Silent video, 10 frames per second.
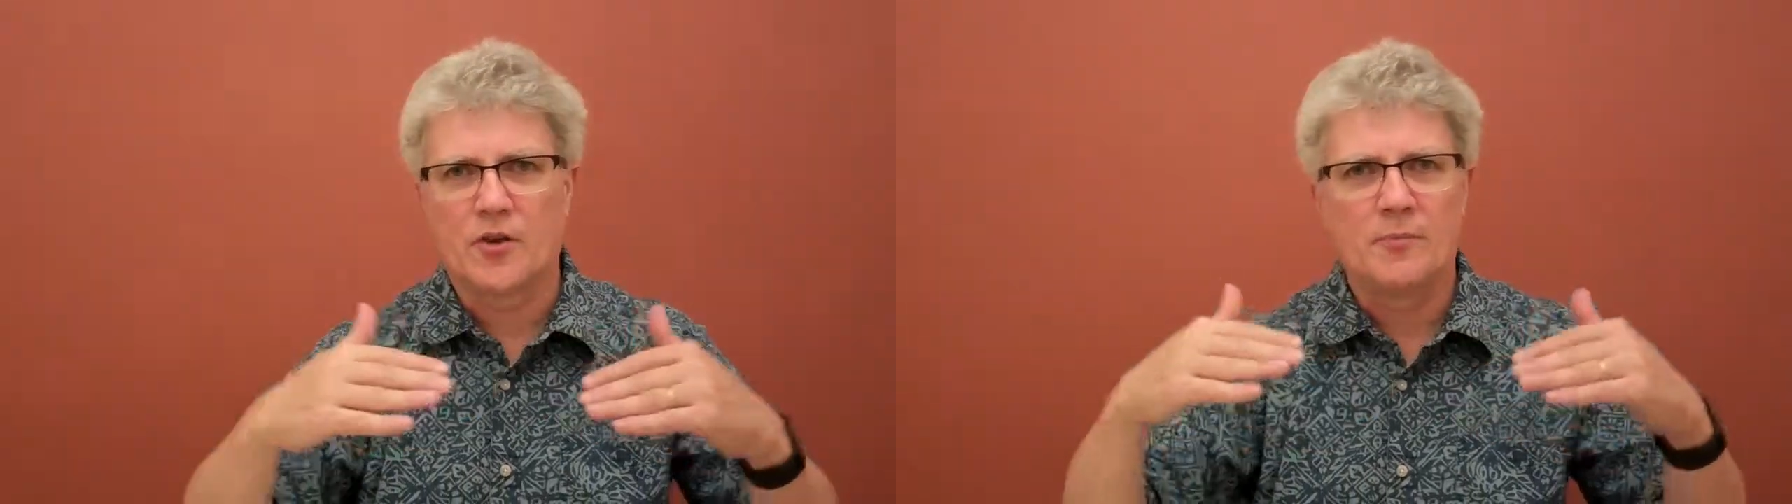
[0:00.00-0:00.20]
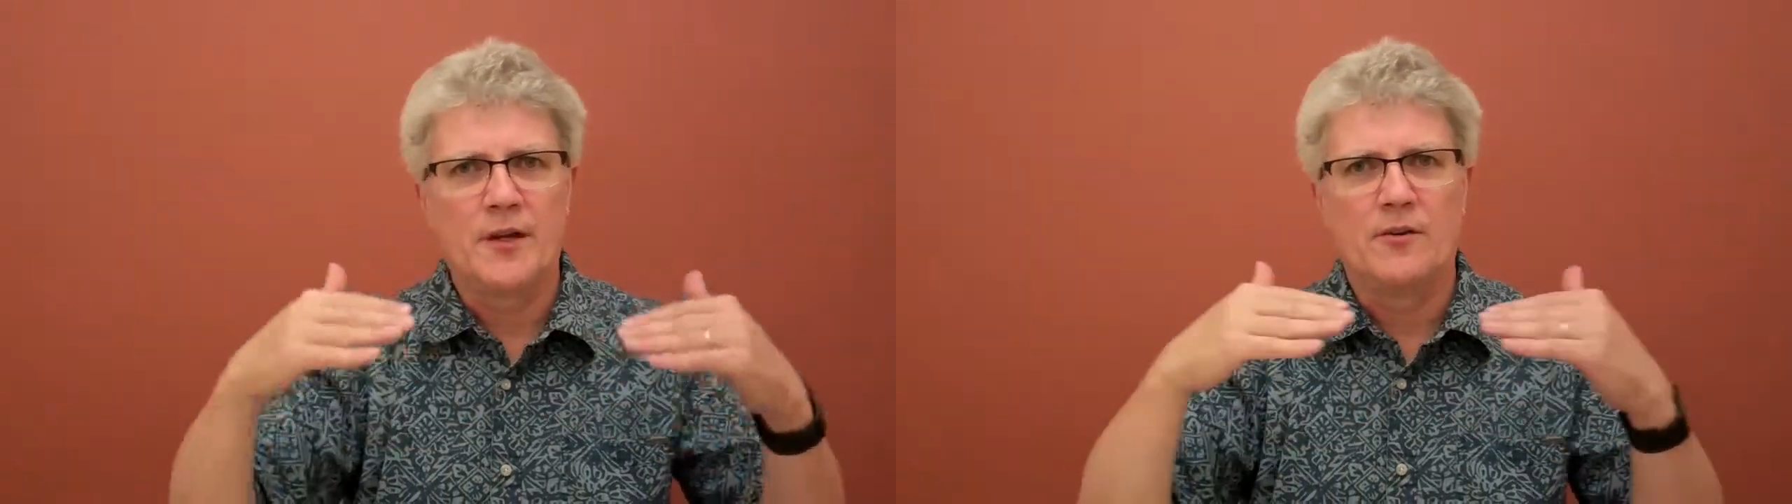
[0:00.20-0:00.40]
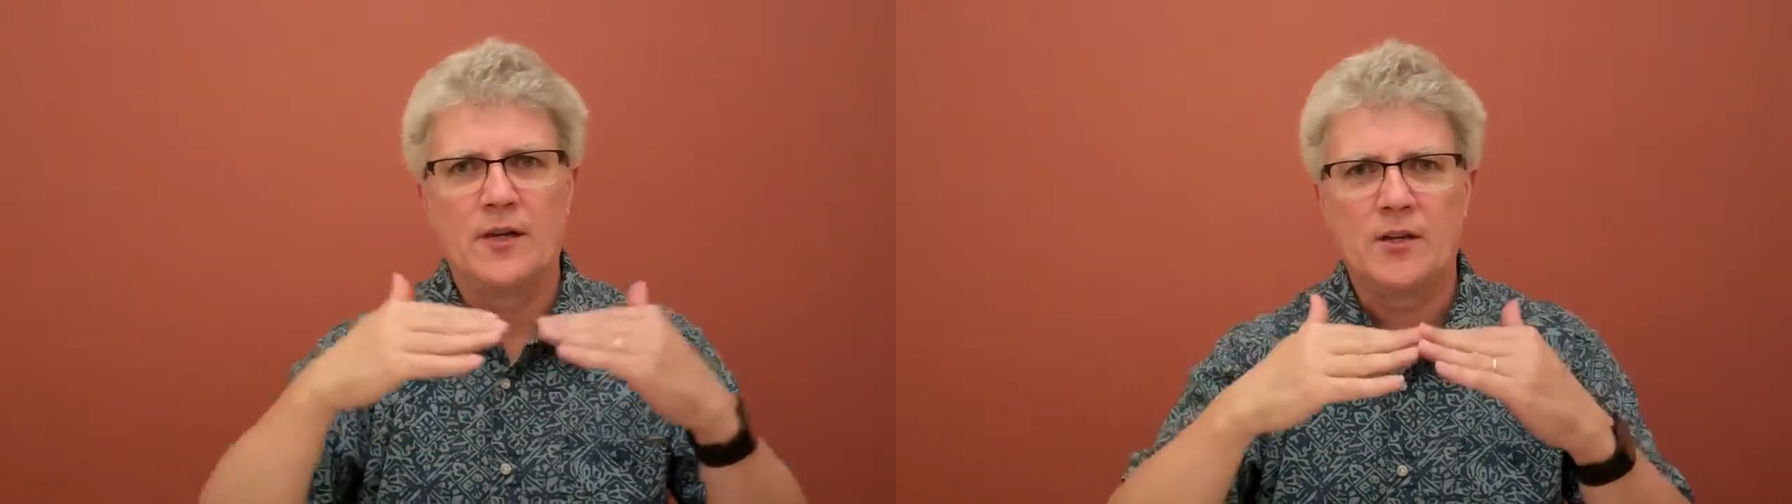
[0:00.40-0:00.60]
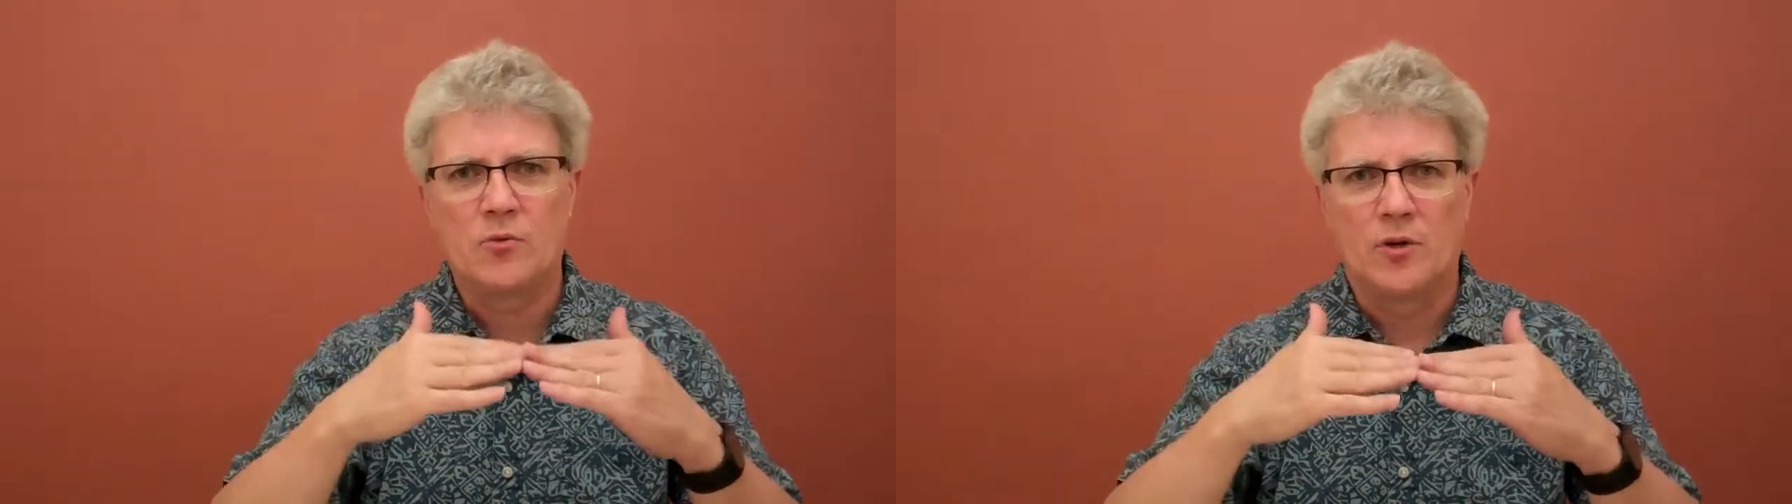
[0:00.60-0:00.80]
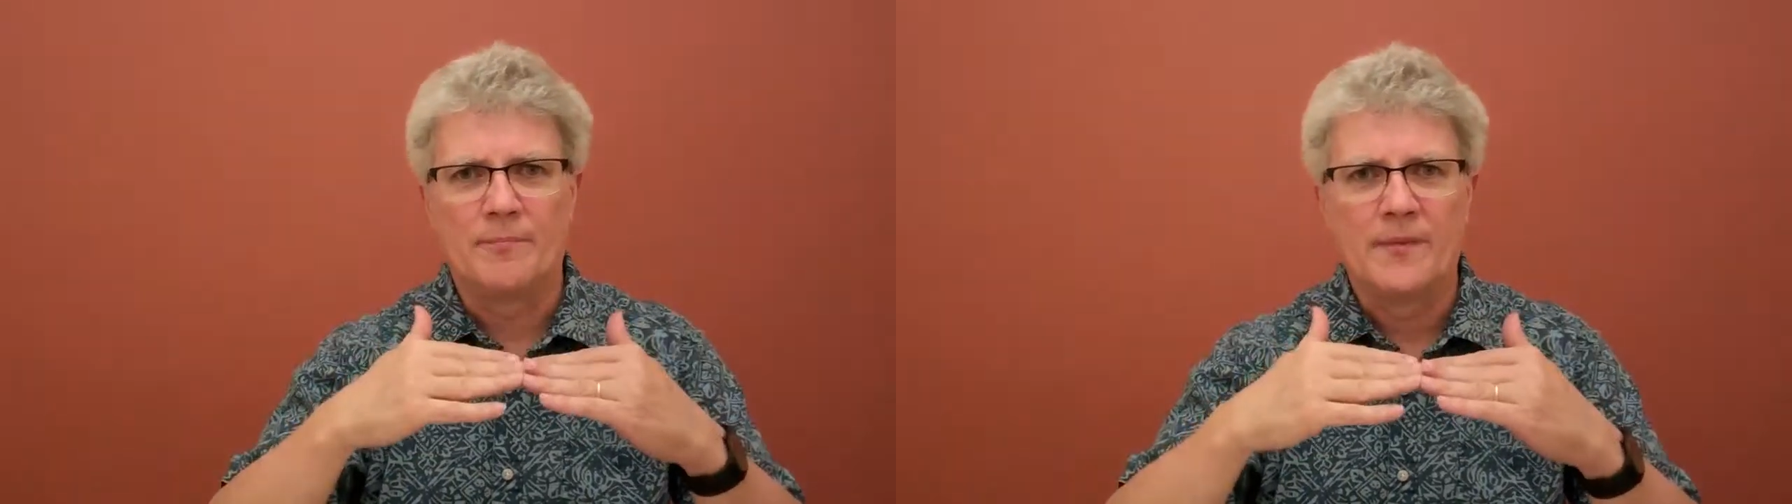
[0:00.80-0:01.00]
all men are
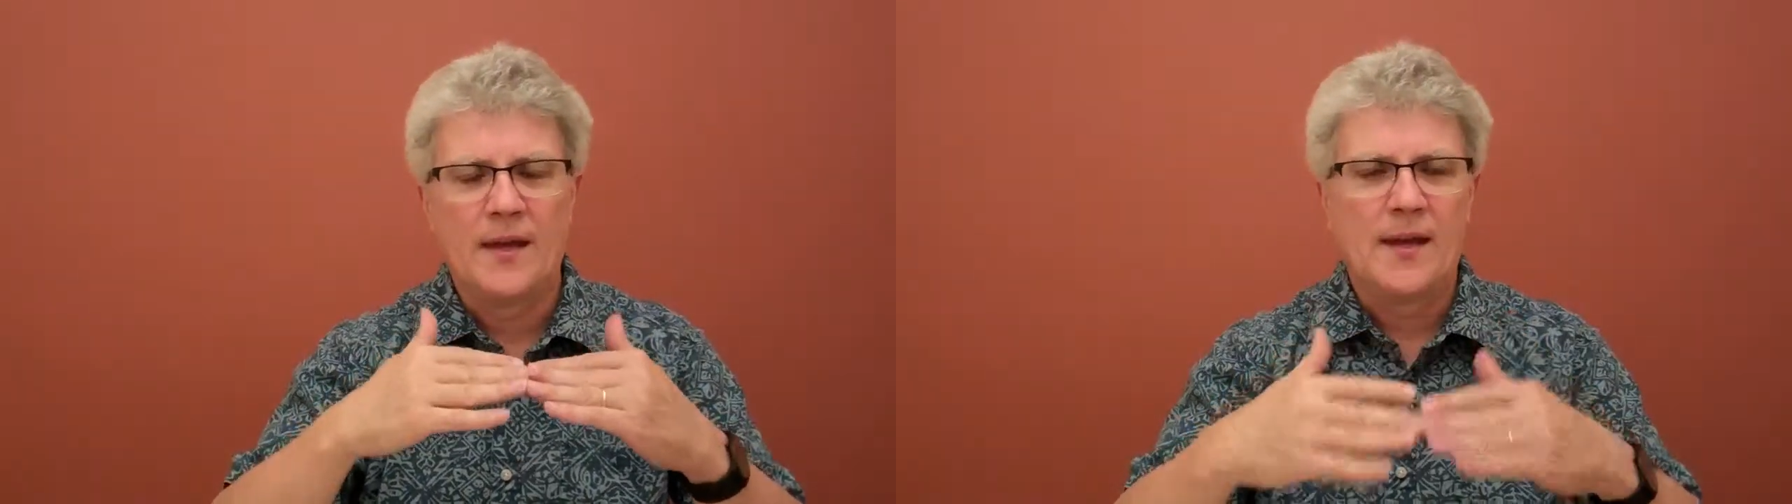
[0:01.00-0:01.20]
equal,